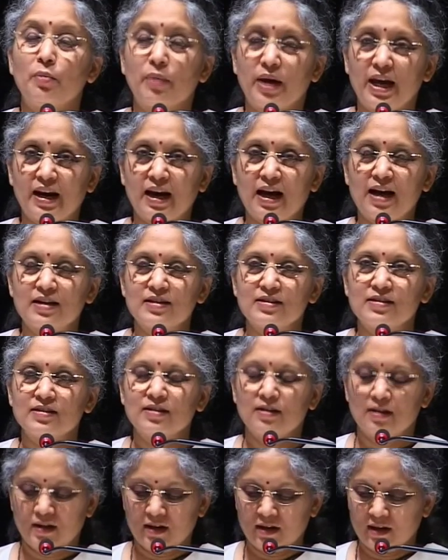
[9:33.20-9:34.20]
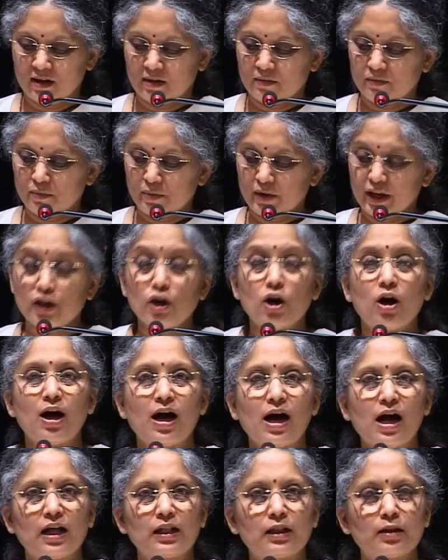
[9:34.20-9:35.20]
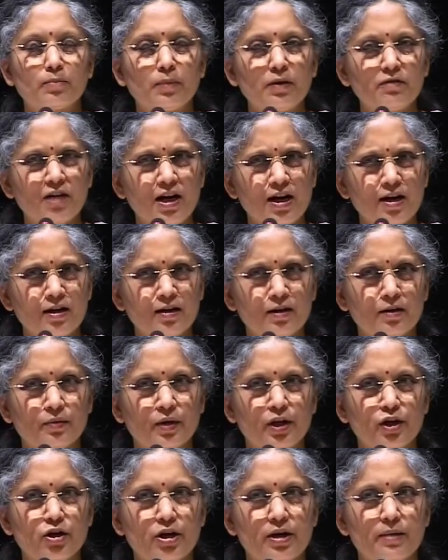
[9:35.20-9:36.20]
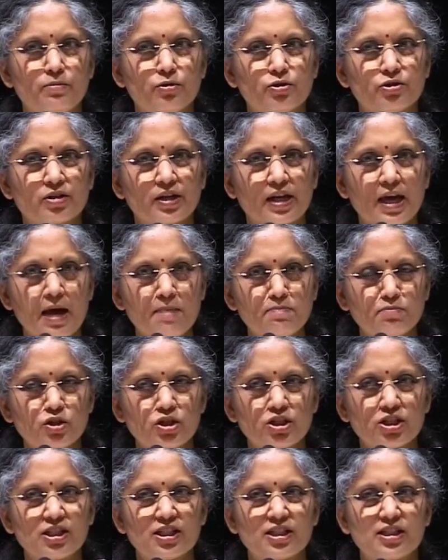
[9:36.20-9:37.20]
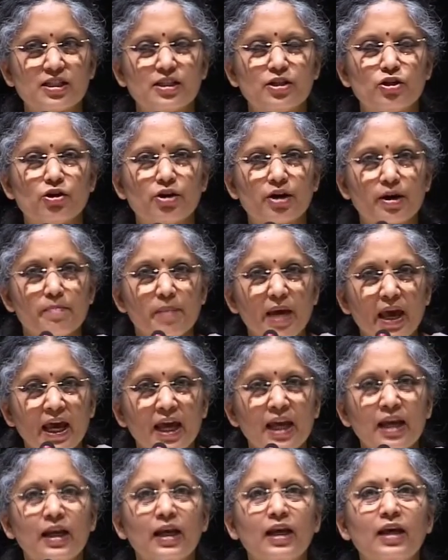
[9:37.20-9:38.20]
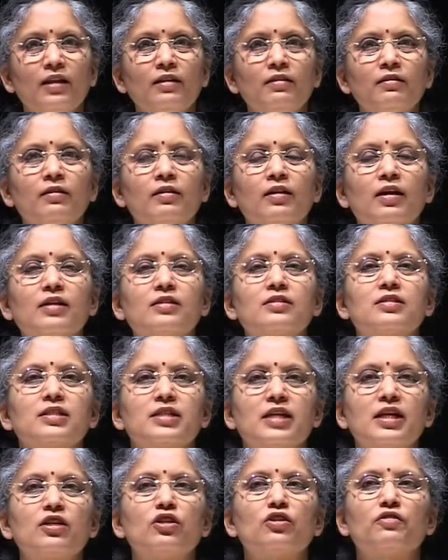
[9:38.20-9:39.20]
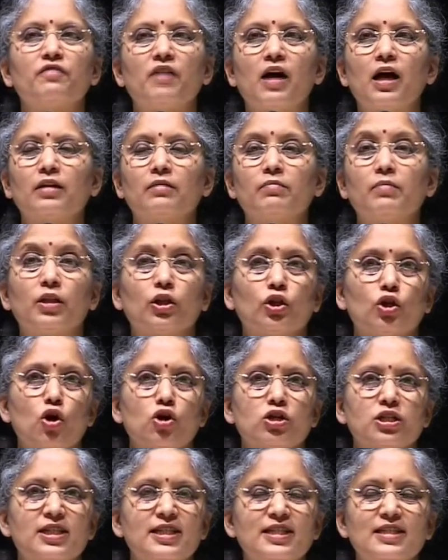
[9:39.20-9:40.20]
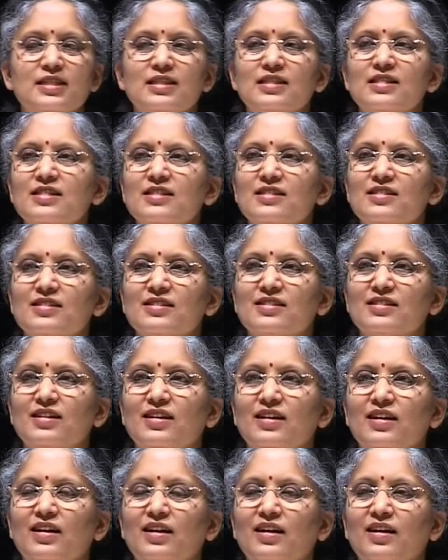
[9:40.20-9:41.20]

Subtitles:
Whereas when you're atmavan, when you're able to capture it and you remain in that state of atman, thoughtlessness,